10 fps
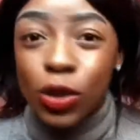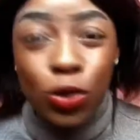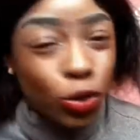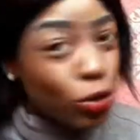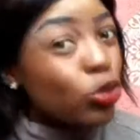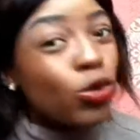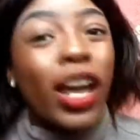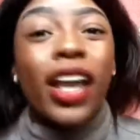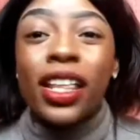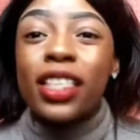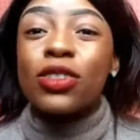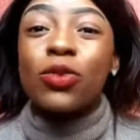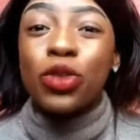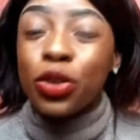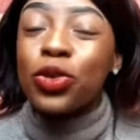don't do
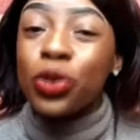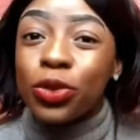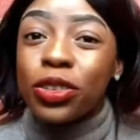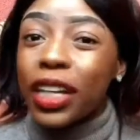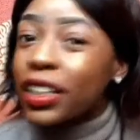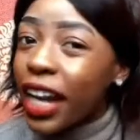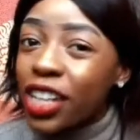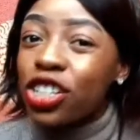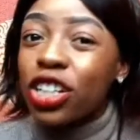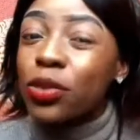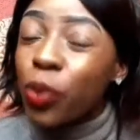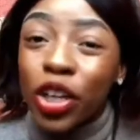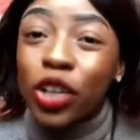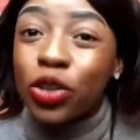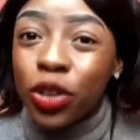anything with your nose, like touching it,
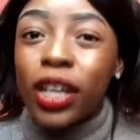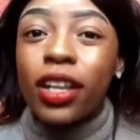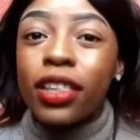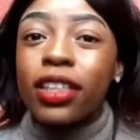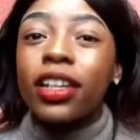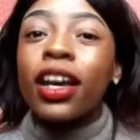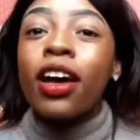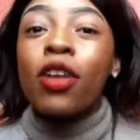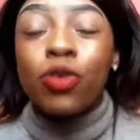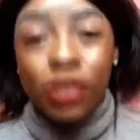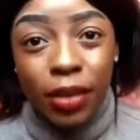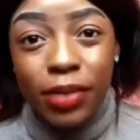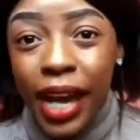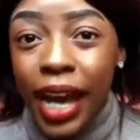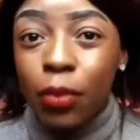poking it, or anything for some
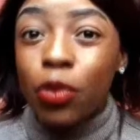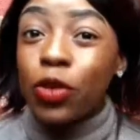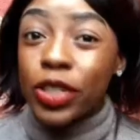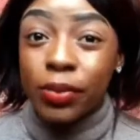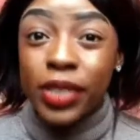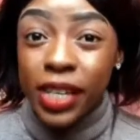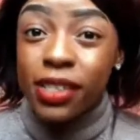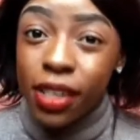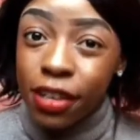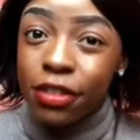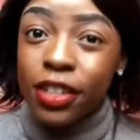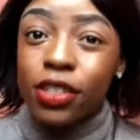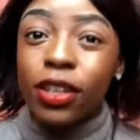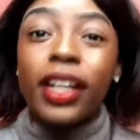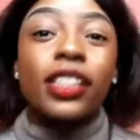time, or for some days even,
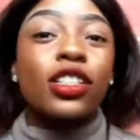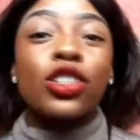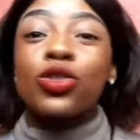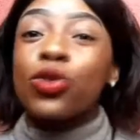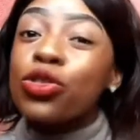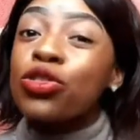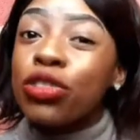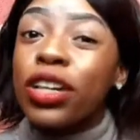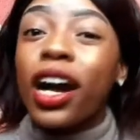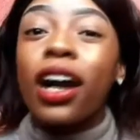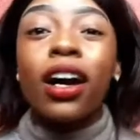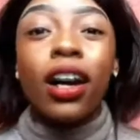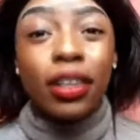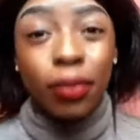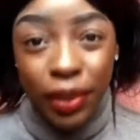so that you don't trigger
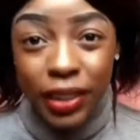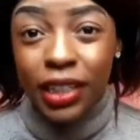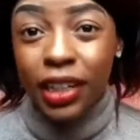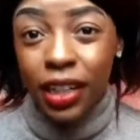the bleeding